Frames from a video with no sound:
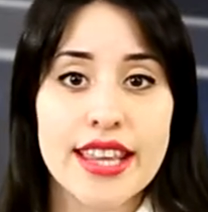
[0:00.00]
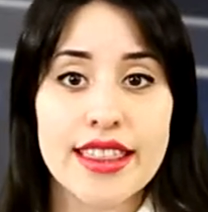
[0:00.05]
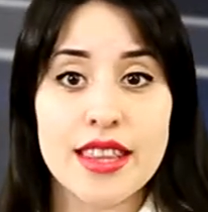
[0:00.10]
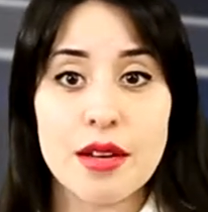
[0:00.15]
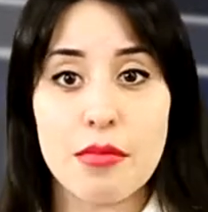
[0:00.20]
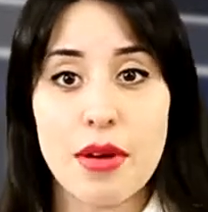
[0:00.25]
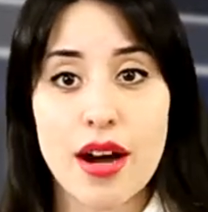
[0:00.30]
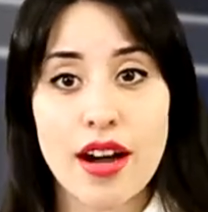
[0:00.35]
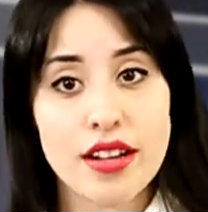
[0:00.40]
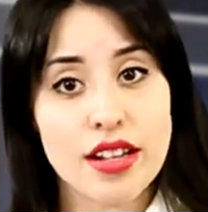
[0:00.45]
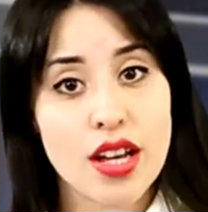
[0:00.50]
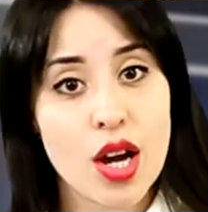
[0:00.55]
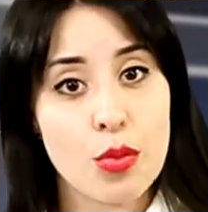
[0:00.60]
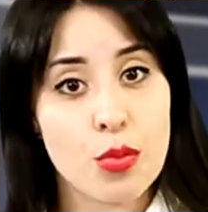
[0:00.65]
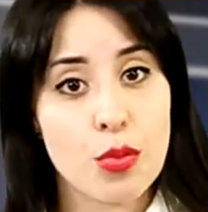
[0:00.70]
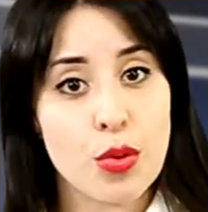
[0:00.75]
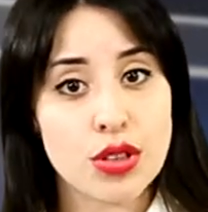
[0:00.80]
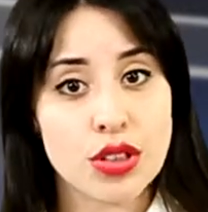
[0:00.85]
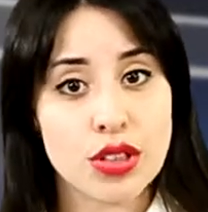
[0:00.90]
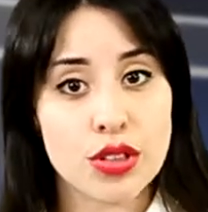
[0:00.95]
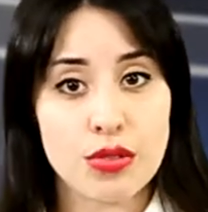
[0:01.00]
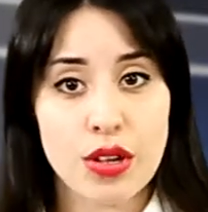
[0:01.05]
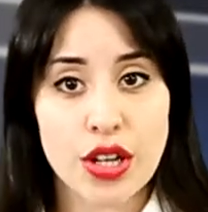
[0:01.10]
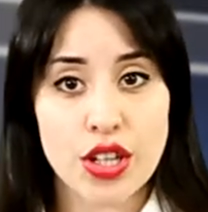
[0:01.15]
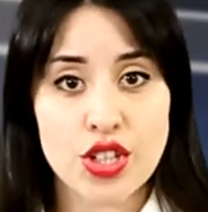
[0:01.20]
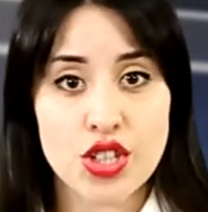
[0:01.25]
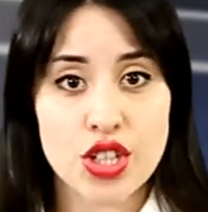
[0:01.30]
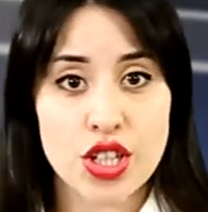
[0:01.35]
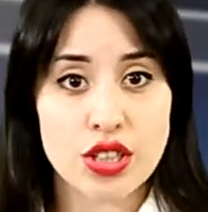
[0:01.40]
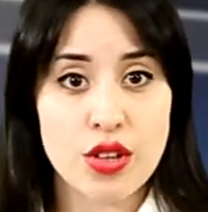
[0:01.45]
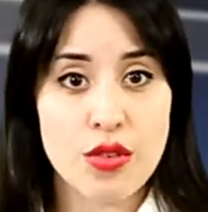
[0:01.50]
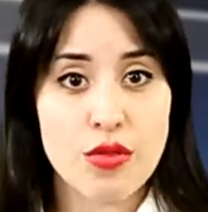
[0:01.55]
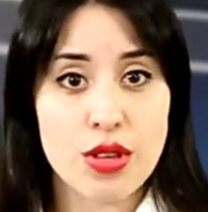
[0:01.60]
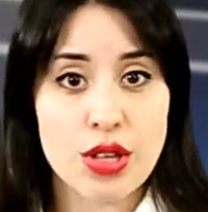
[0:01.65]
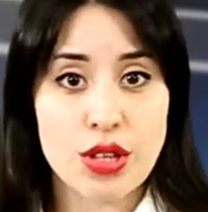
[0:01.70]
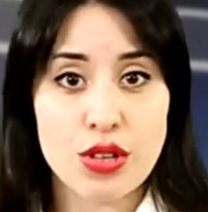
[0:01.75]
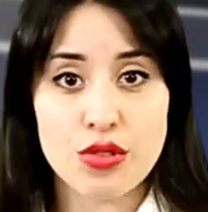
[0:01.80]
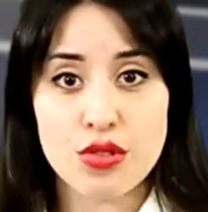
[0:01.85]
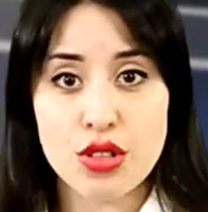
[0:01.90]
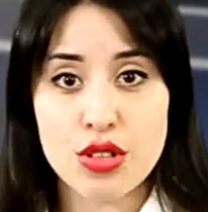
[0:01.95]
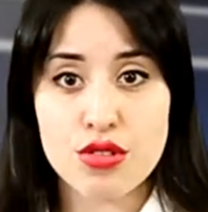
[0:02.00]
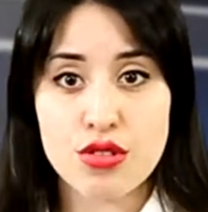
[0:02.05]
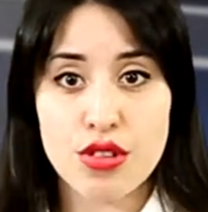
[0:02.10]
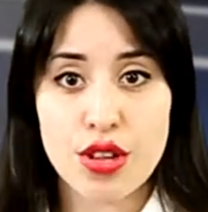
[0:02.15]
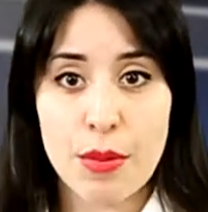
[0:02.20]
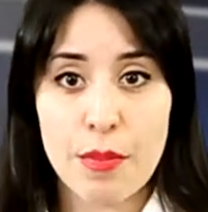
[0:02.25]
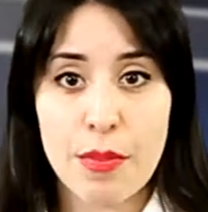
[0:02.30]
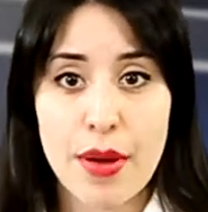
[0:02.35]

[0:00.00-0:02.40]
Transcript: The minor upward correction of the euro-dollar